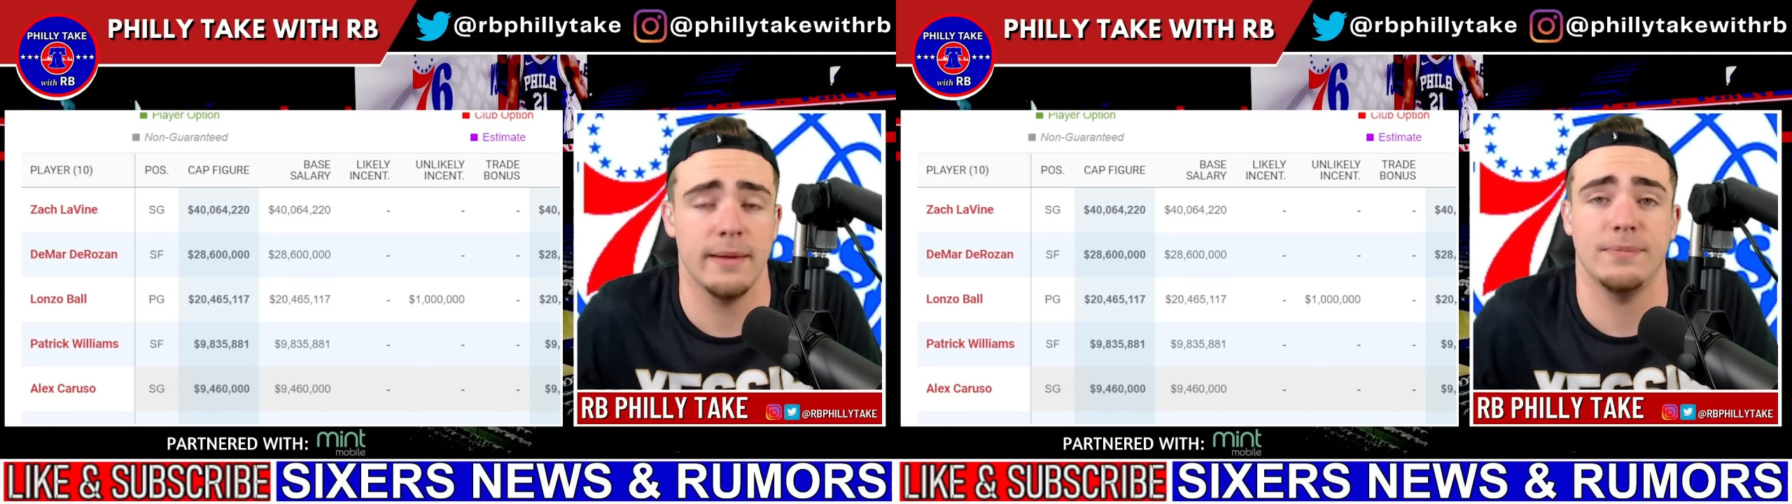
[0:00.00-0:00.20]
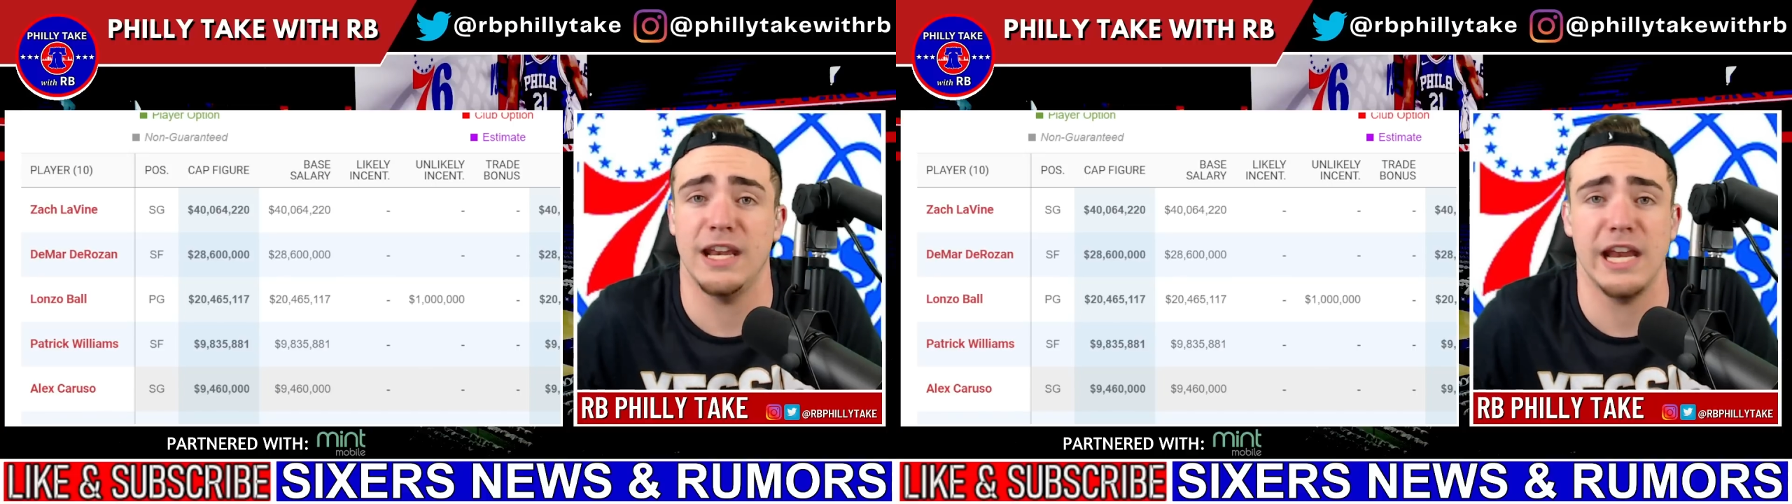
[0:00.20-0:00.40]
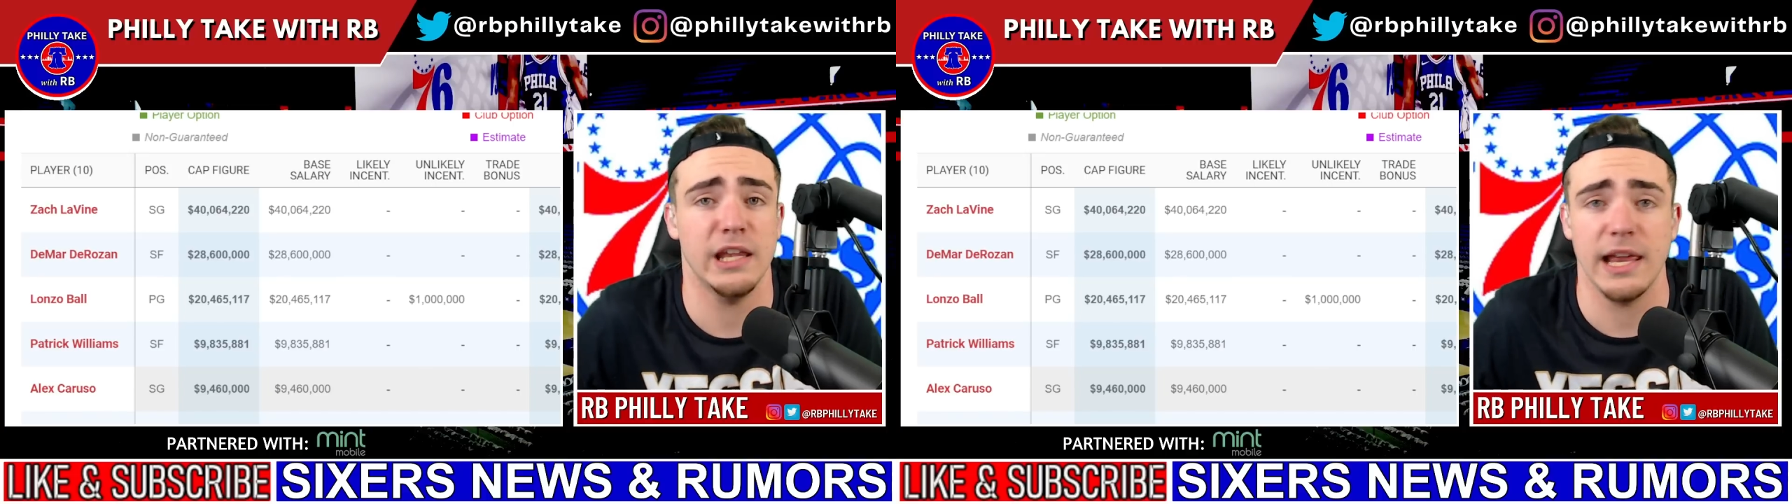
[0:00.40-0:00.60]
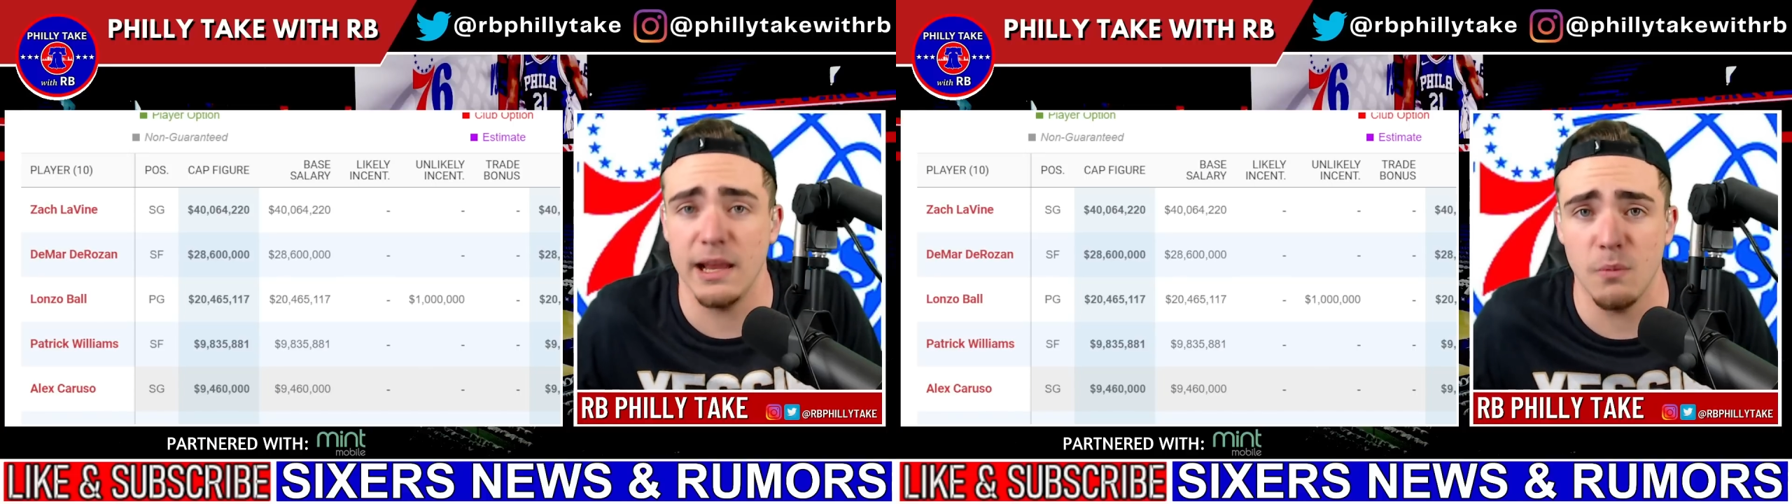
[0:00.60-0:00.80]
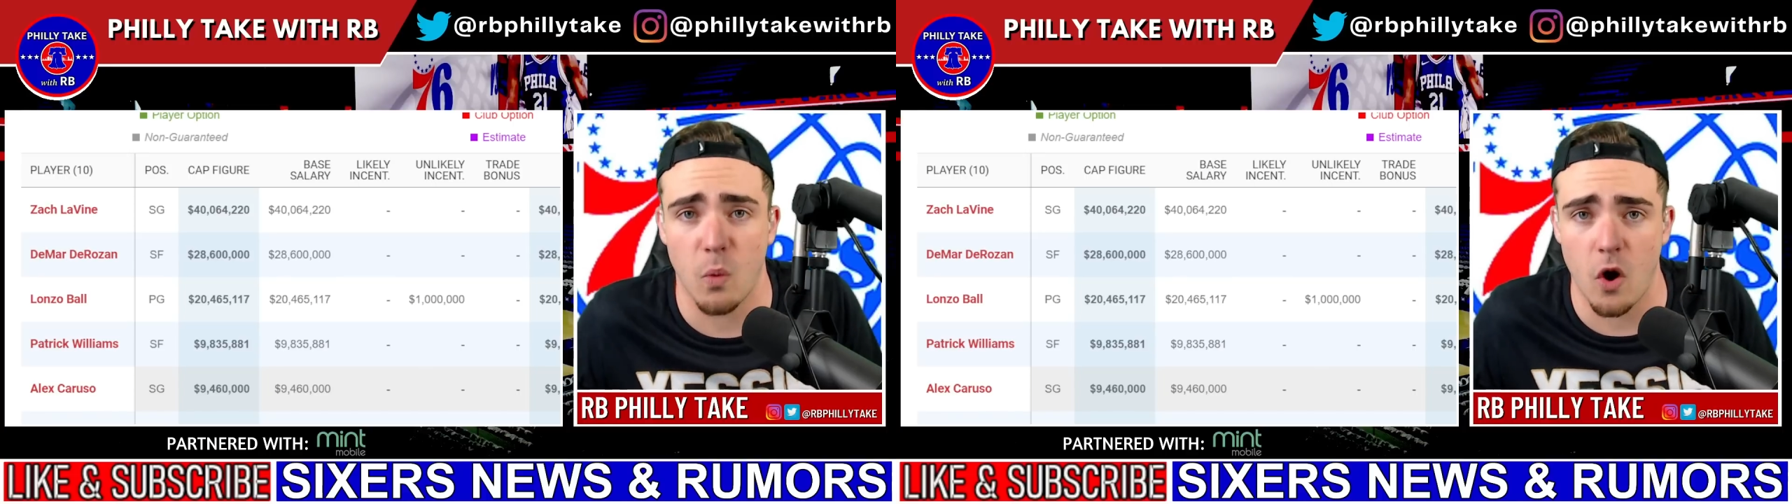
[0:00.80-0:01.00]
then they let
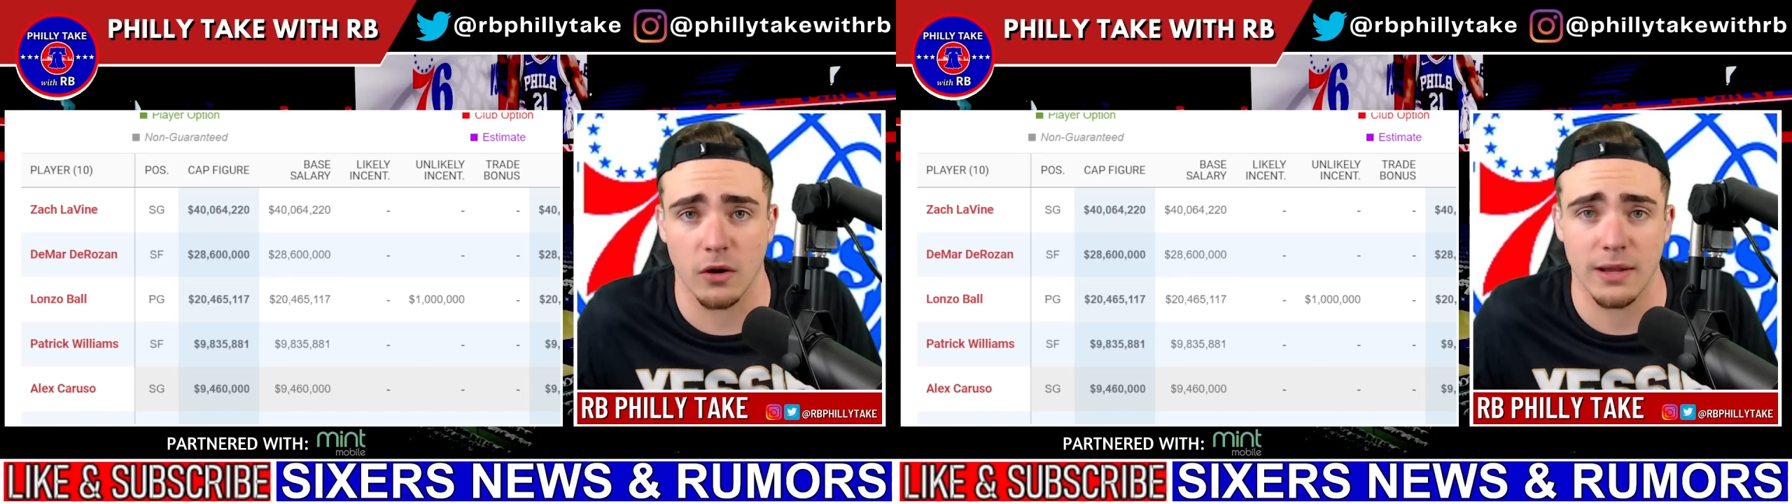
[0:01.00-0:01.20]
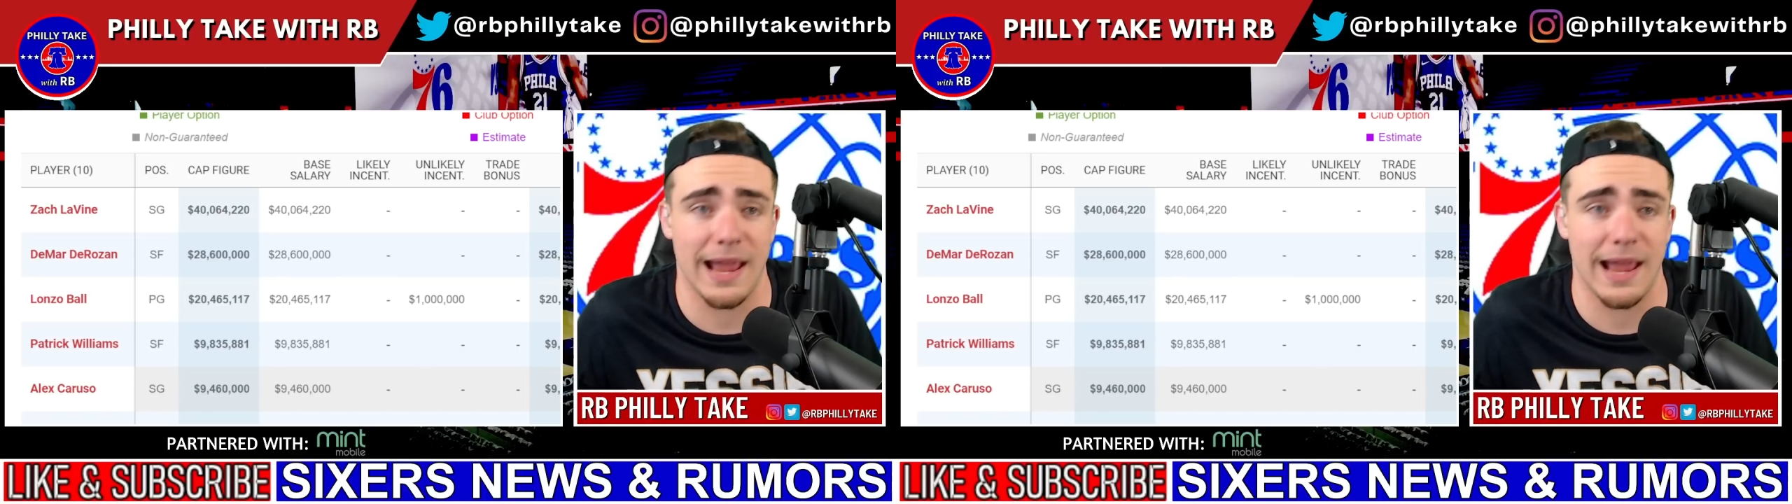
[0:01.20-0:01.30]
him walk